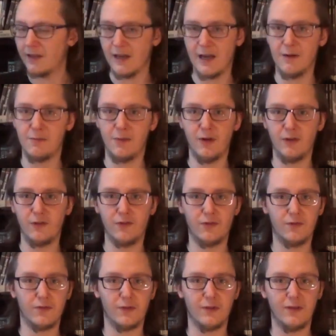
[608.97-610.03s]
care much
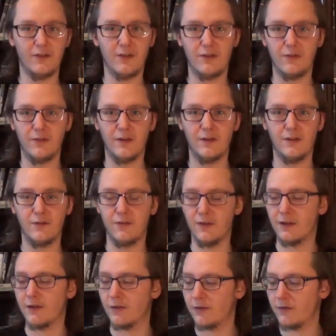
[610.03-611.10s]
for Disney Infinity
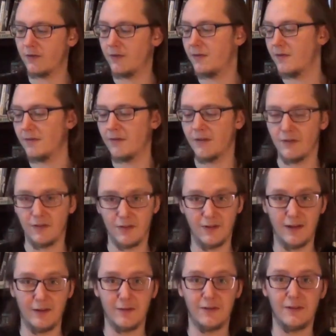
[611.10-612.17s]
figures. This is
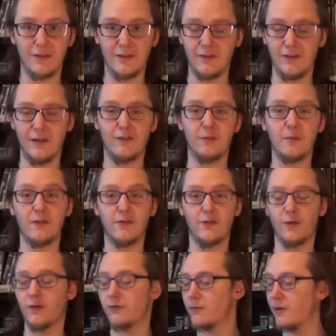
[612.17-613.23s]
like, this is actually my
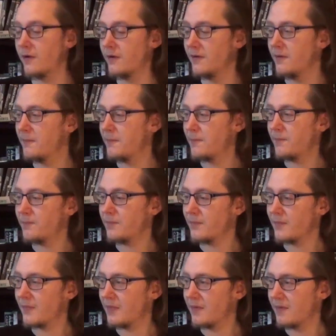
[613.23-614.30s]
first one,
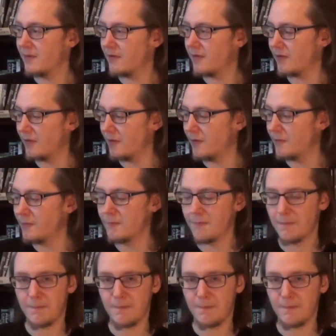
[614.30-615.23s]
so